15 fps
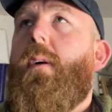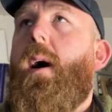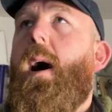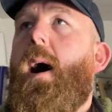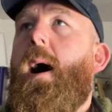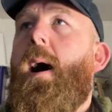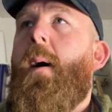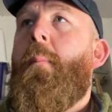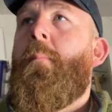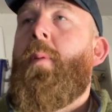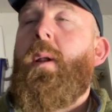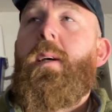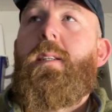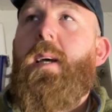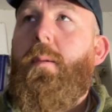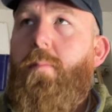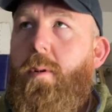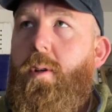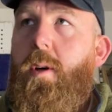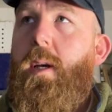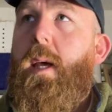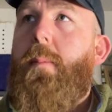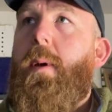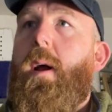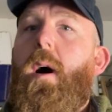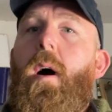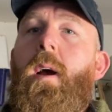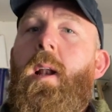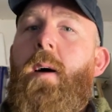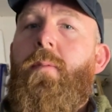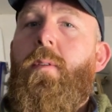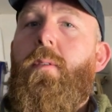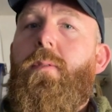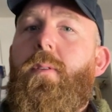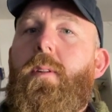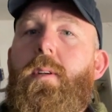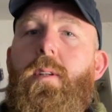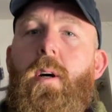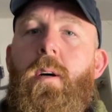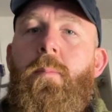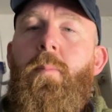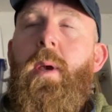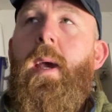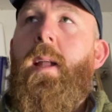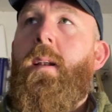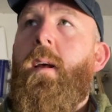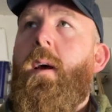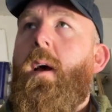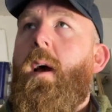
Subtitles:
But like I said, we're trying to keep it at a high level for the time being.